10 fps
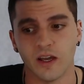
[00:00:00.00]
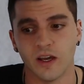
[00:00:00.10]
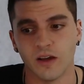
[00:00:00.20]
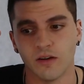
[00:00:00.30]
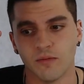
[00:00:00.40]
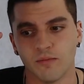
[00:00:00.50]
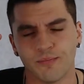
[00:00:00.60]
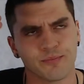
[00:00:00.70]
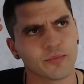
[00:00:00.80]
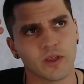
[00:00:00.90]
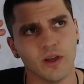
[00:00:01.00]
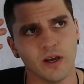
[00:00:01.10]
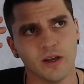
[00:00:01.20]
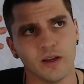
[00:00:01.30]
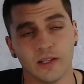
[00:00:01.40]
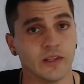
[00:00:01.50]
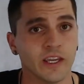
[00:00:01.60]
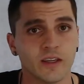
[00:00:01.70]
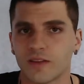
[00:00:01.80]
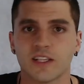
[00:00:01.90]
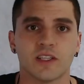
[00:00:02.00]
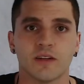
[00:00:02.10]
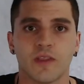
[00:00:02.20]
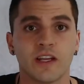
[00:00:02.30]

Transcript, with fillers: um, uh, a link. That's it.